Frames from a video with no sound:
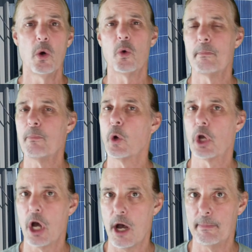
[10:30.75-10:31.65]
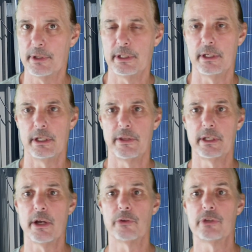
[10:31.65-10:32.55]
or more commonly than
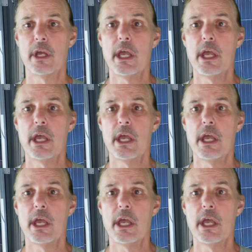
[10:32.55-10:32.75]
anything else.